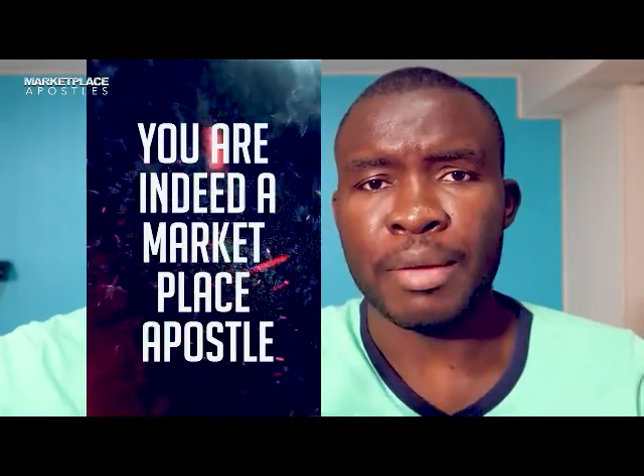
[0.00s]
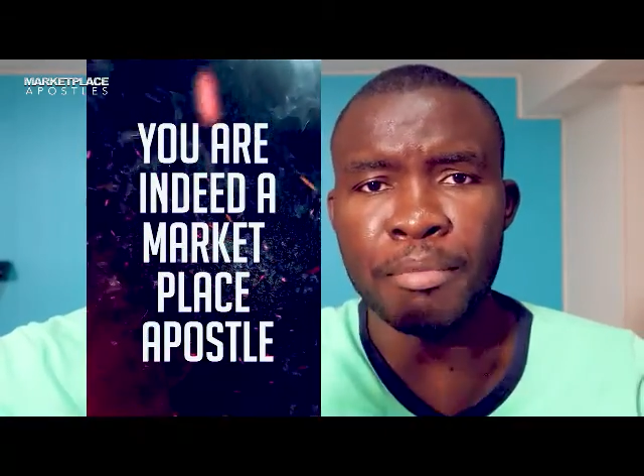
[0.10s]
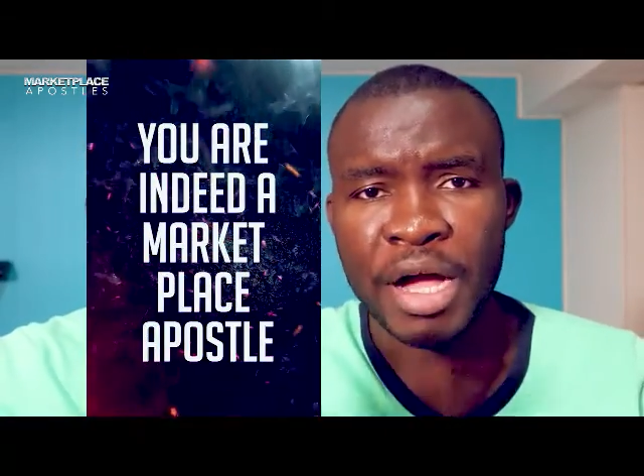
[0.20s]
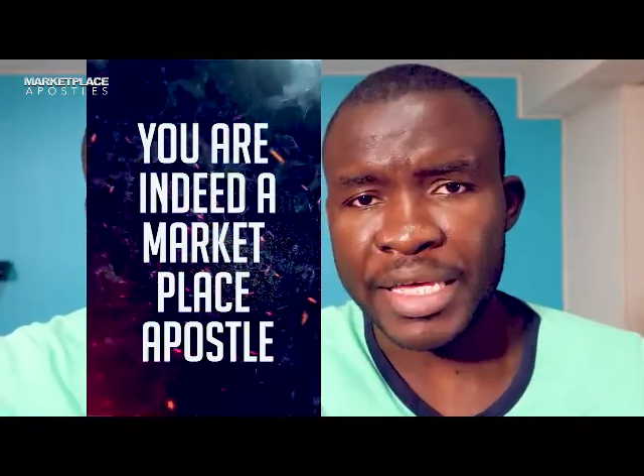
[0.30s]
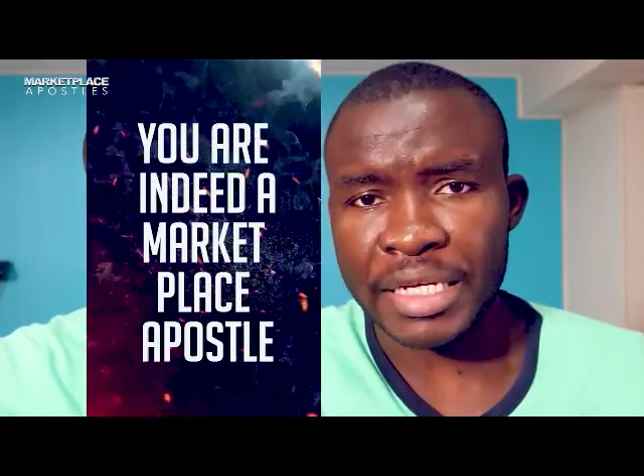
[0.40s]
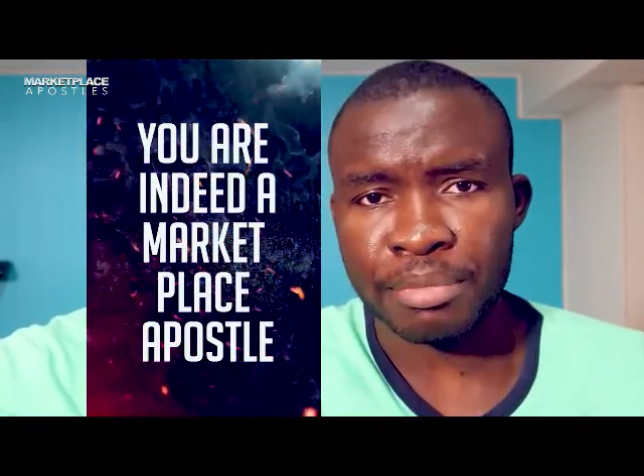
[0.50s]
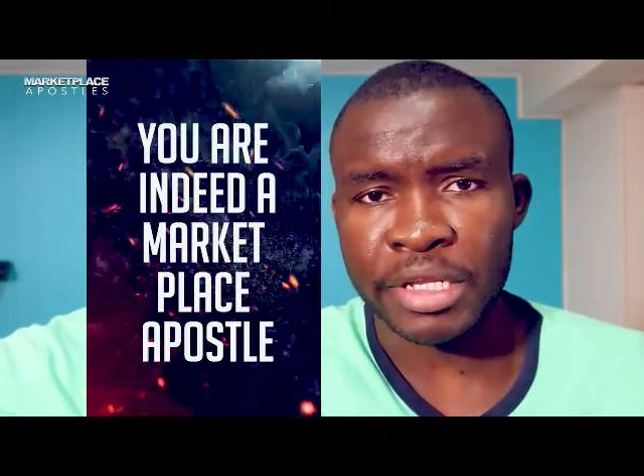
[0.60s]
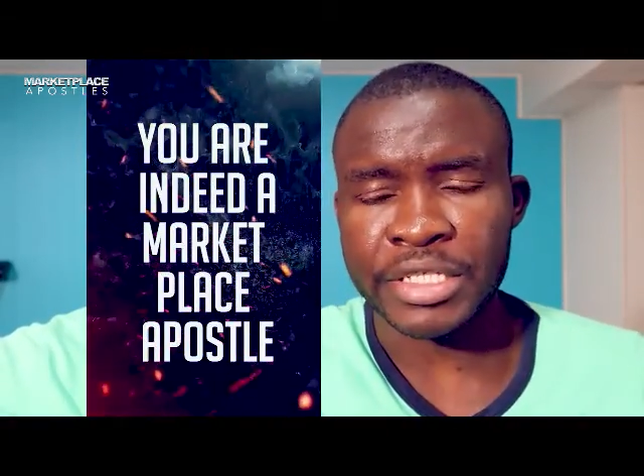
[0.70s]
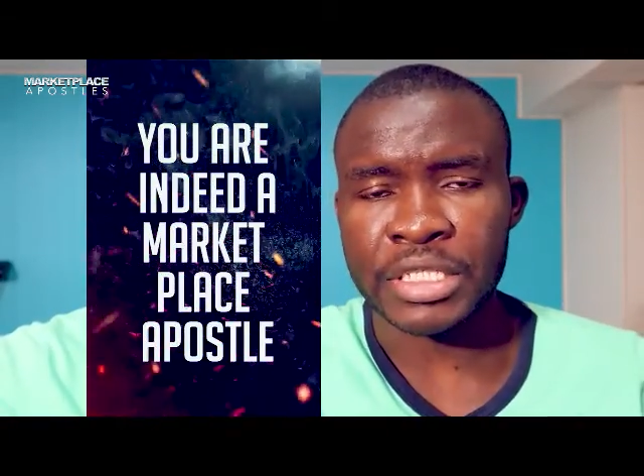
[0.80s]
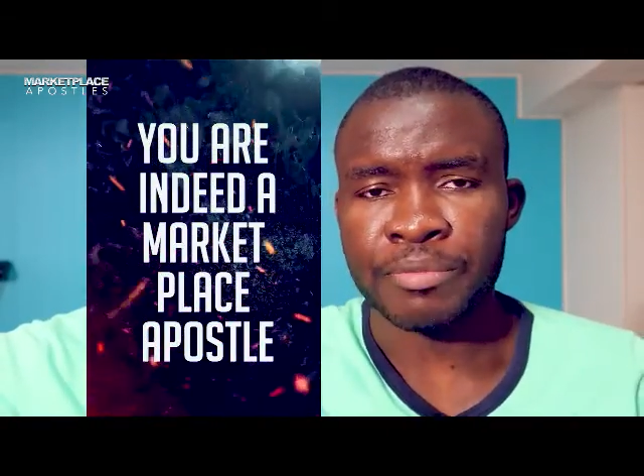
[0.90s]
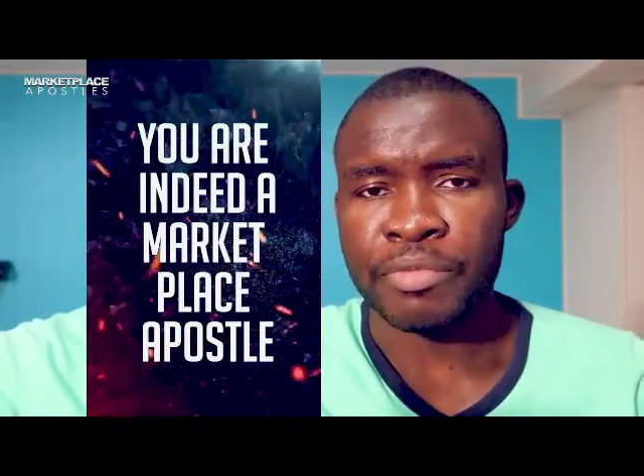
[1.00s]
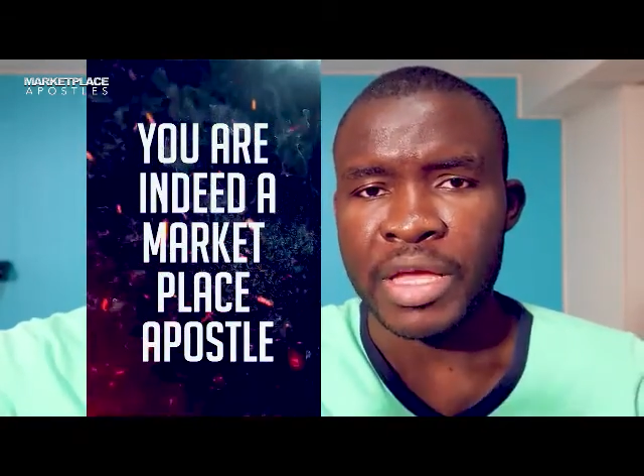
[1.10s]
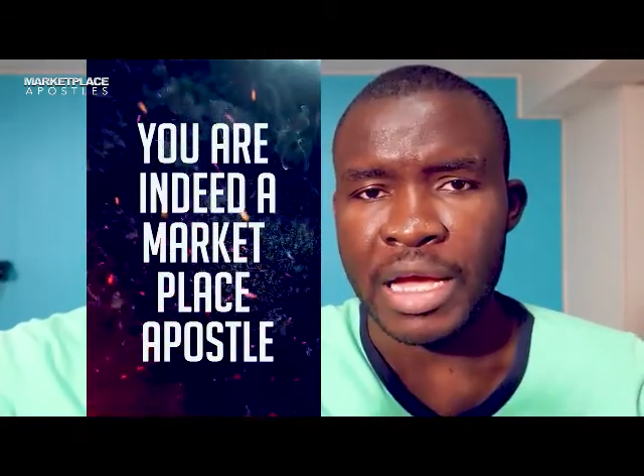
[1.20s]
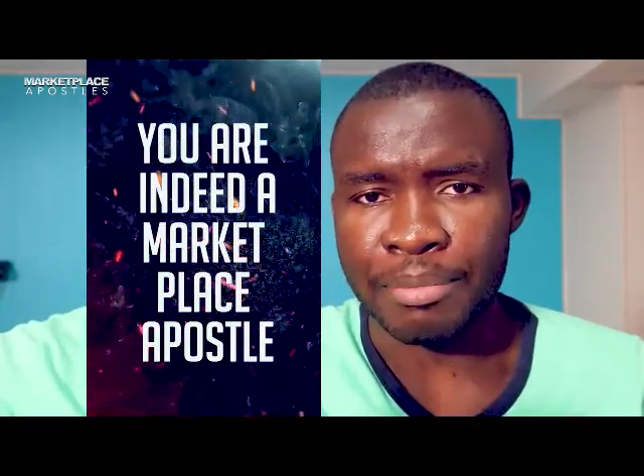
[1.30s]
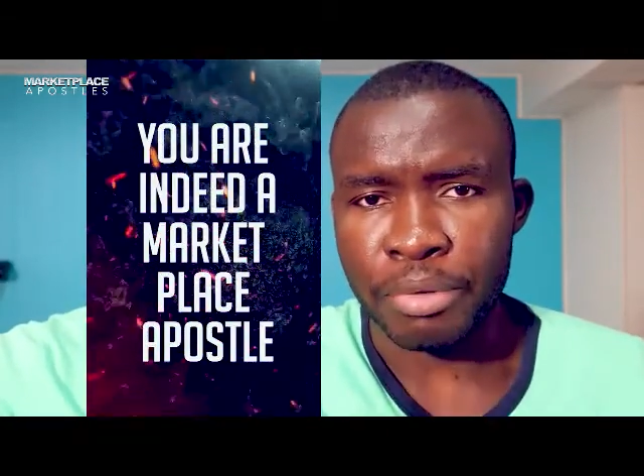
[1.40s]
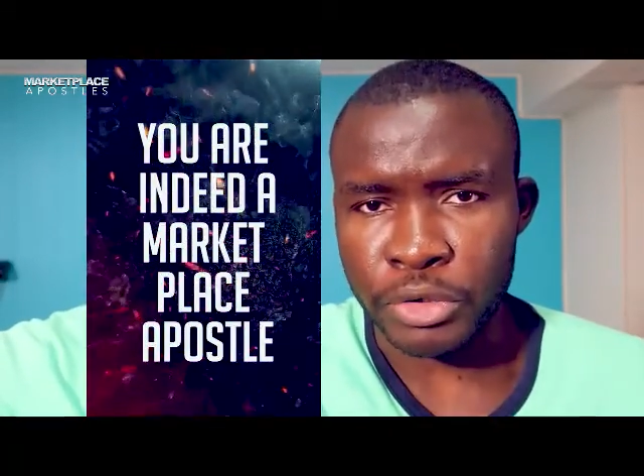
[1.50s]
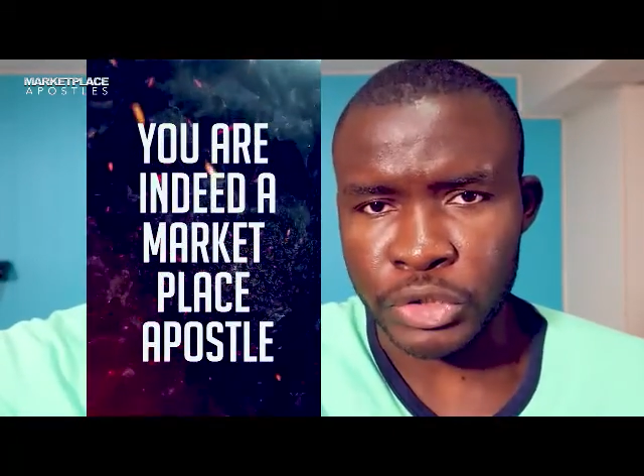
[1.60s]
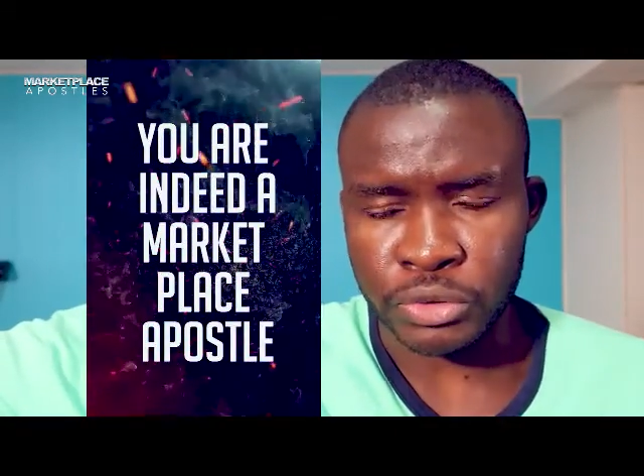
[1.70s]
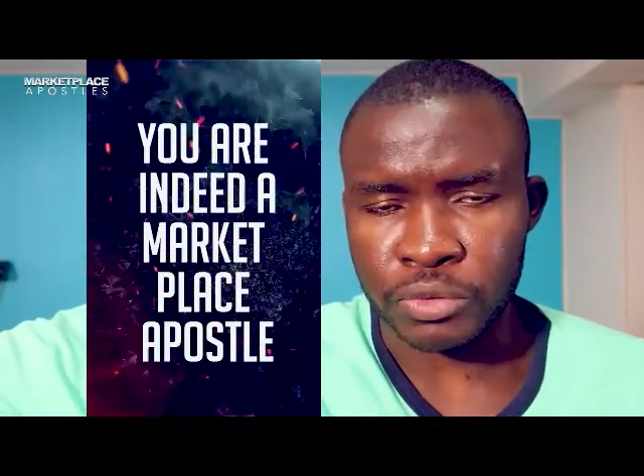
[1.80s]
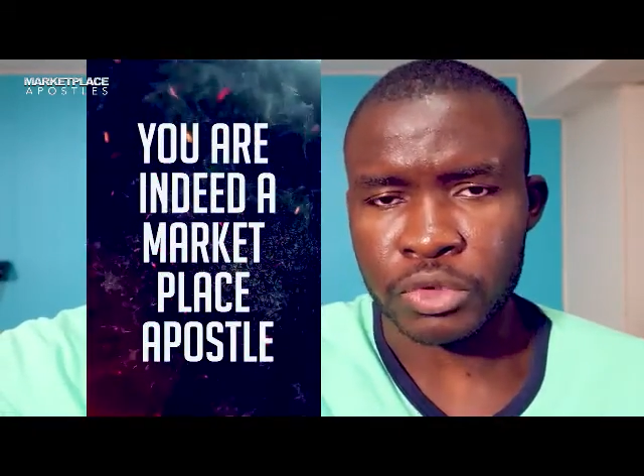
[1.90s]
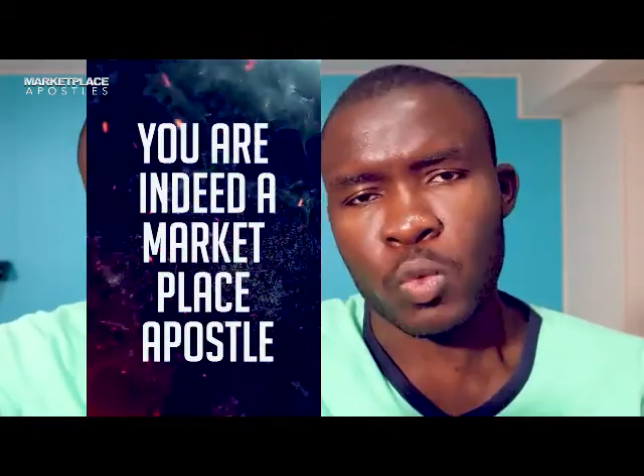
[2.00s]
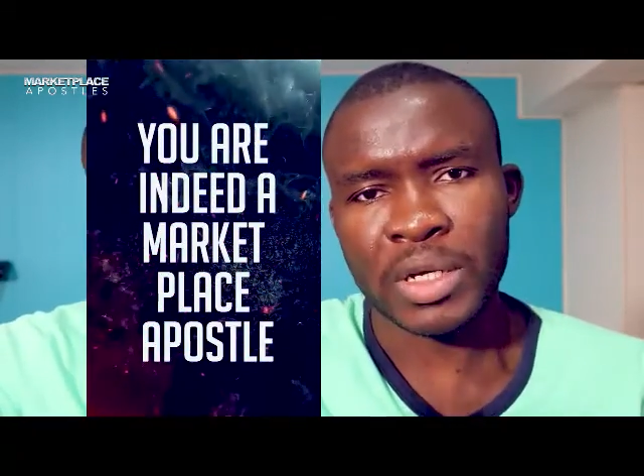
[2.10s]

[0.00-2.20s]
a marketplace apostle.